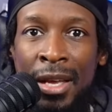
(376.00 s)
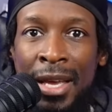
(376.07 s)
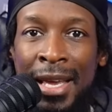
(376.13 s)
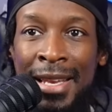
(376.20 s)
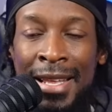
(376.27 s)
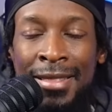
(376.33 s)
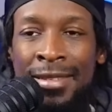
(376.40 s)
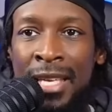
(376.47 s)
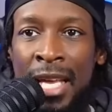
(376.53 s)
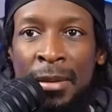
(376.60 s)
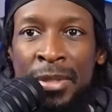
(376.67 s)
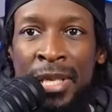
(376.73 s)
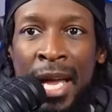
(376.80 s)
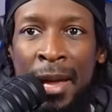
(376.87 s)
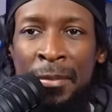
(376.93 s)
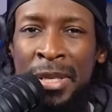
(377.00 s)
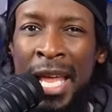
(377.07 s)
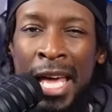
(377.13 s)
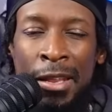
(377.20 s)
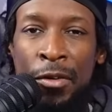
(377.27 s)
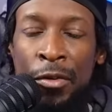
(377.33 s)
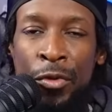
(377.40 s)
And at the same time,
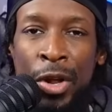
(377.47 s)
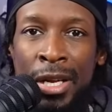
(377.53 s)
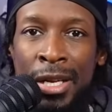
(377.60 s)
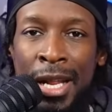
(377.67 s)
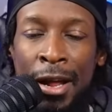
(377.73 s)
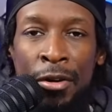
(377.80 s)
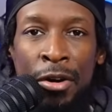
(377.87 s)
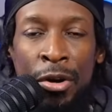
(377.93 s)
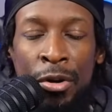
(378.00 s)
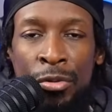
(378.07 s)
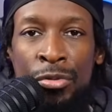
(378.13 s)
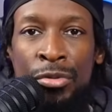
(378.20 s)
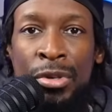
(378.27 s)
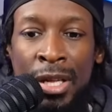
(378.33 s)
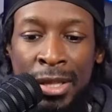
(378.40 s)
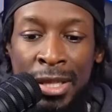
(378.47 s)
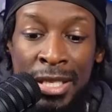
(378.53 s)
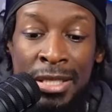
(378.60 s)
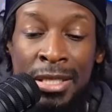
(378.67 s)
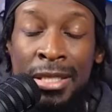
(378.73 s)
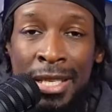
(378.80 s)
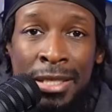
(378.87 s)
not even running our own.
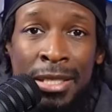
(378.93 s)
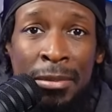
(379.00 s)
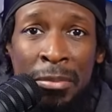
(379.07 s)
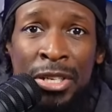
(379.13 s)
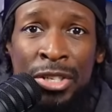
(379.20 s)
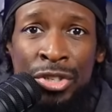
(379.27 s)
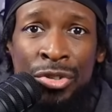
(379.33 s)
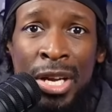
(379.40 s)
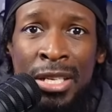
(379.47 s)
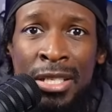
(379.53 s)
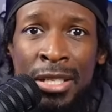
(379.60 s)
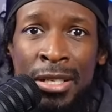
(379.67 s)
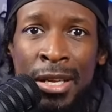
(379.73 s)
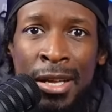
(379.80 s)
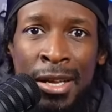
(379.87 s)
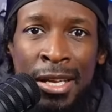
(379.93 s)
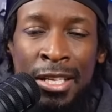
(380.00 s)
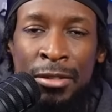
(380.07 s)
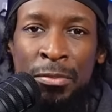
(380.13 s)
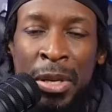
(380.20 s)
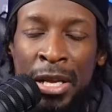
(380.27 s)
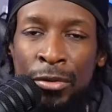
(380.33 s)
This this administration is
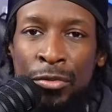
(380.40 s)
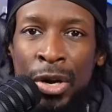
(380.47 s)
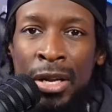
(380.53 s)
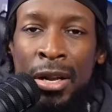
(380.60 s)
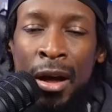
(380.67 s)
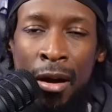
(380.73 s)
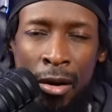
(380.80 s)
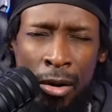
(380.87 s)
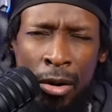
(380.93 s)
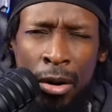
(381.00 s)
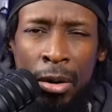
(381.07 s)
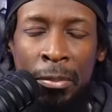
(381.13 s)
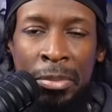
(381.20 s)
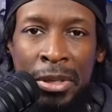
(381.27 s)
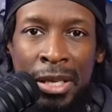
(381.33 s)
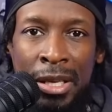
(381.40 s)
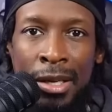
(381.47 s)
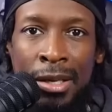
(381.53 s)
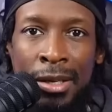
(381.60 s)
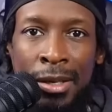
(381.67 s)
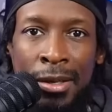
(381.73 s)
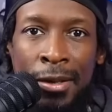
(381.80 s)
being run horribly.
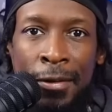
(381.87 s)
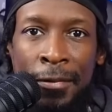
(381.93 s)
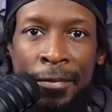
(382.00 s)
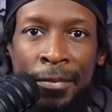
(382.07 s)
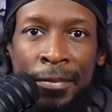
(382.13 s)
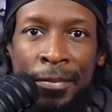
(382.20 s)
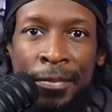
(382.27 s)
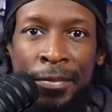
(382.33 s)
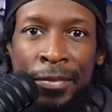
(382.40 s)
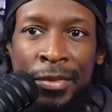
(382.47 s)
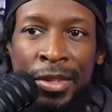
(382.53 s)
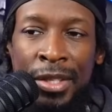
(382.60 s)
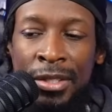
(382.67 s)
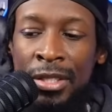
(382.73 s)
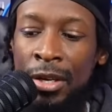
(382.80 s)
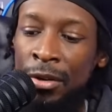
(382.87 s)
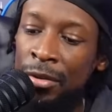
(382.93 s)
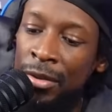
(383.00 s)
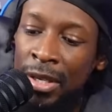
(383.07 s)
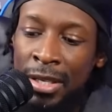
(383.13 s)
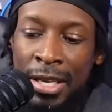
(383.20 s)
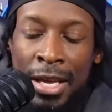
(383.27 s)

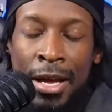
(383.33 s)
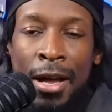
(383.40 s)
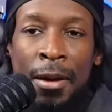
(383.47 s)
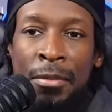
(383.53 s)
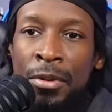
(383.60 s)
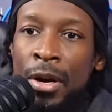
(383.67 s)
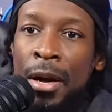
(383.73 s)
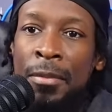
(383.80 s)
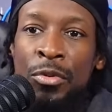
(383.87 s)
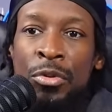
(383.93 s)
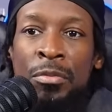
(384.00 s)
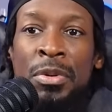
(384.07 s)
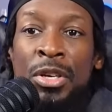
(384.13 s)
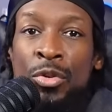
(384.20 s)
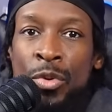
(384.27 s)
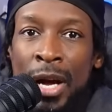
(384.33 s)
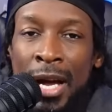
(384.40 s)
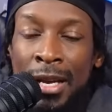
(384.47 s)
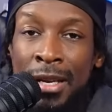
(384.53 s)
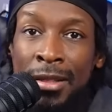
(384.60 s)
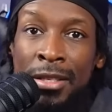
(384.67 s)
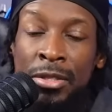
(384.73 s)
So yeah, I'm I'm going to be
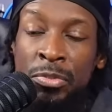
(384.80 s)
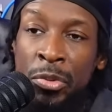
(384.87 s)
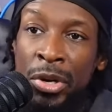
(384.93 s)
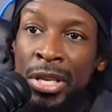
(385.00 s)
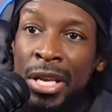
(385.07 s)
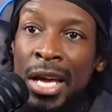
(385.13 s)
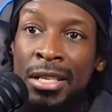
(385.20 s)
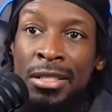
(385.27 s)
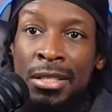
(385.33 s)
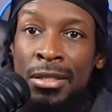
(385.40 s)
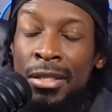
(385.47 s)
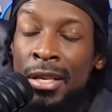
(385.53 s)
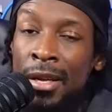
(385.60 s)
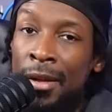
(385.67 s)
quiet at this point. I just